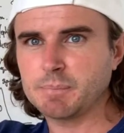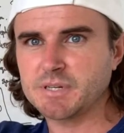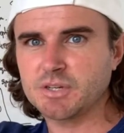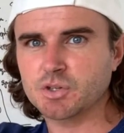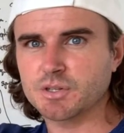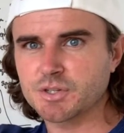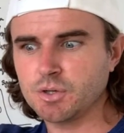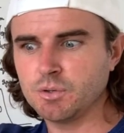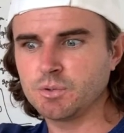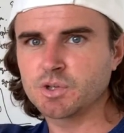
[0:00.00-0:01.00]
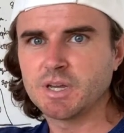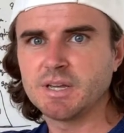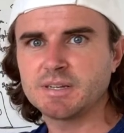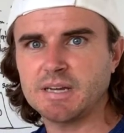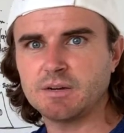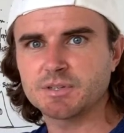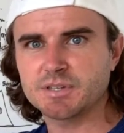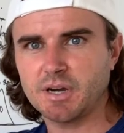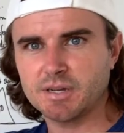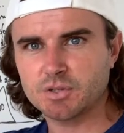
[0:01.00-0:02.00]
potential is huge,
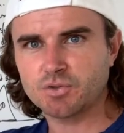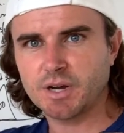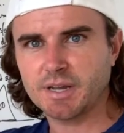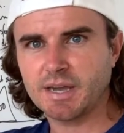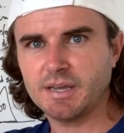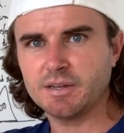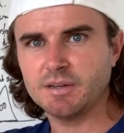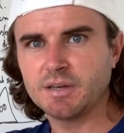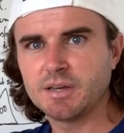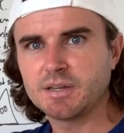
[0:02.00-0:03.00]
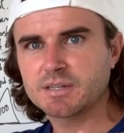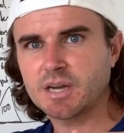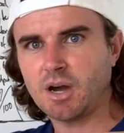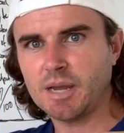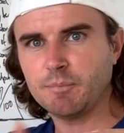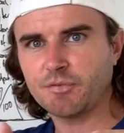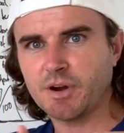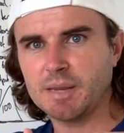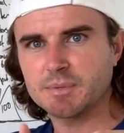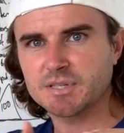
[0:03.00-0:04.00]
downside is truncated, time
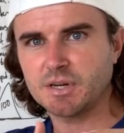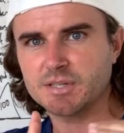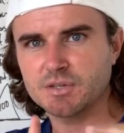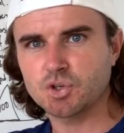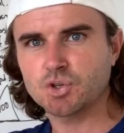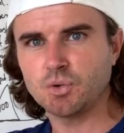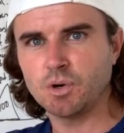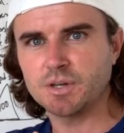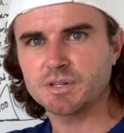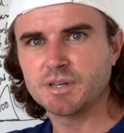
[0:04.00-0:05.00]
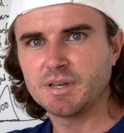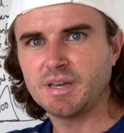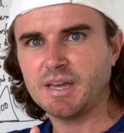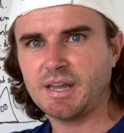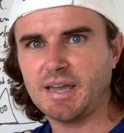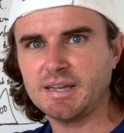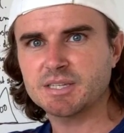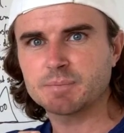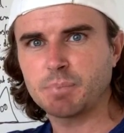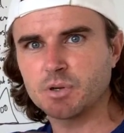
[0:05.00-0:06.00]
frame is nice and short, it
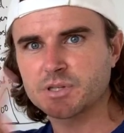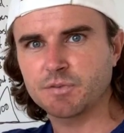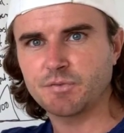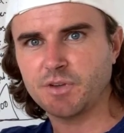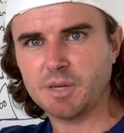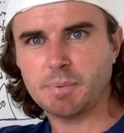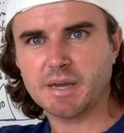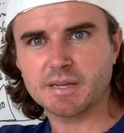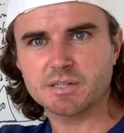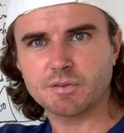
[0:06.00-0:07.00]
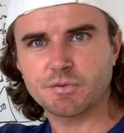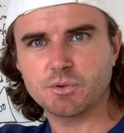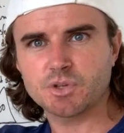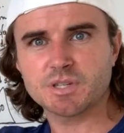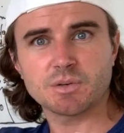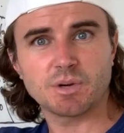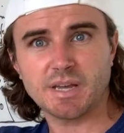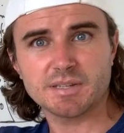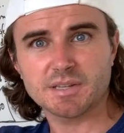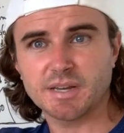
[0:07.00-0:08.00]
has positive feedback into the future, so it
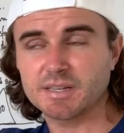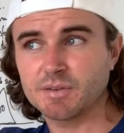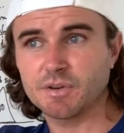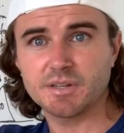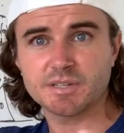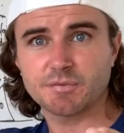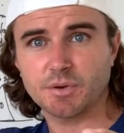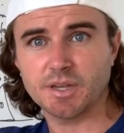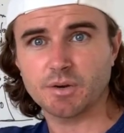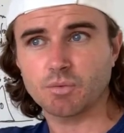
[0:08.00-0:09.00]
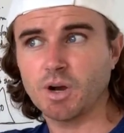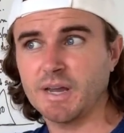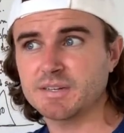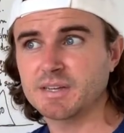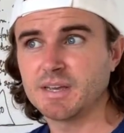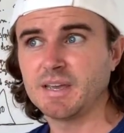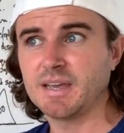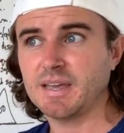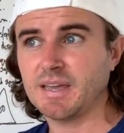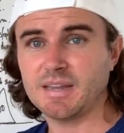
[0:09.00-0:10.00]
has dividends if we get it right,
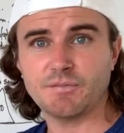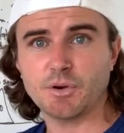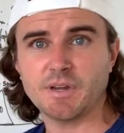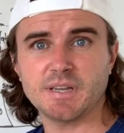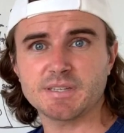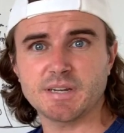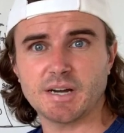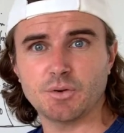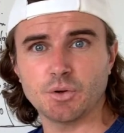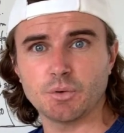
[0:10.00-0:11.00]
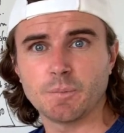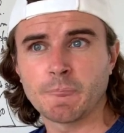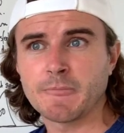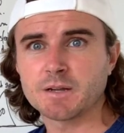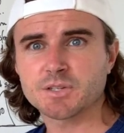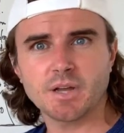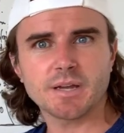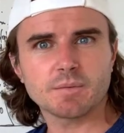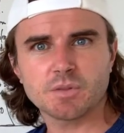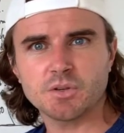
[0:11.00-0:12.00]
and very easy to undo.
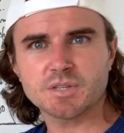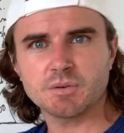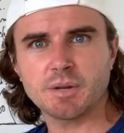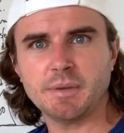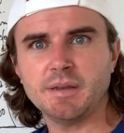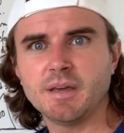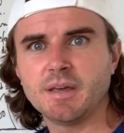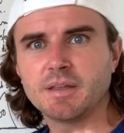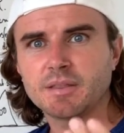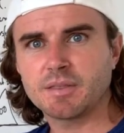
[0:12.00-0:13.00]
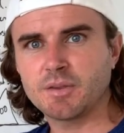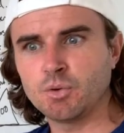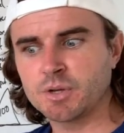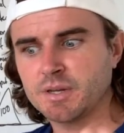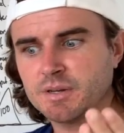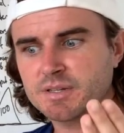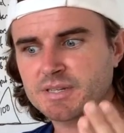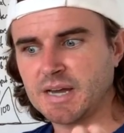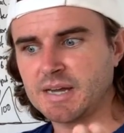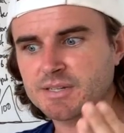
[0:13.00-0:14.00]
So you see what I mean? You can
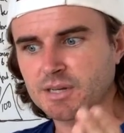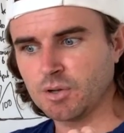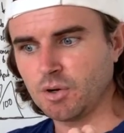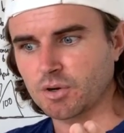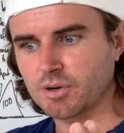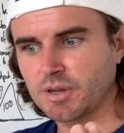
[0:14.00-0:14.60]
start to look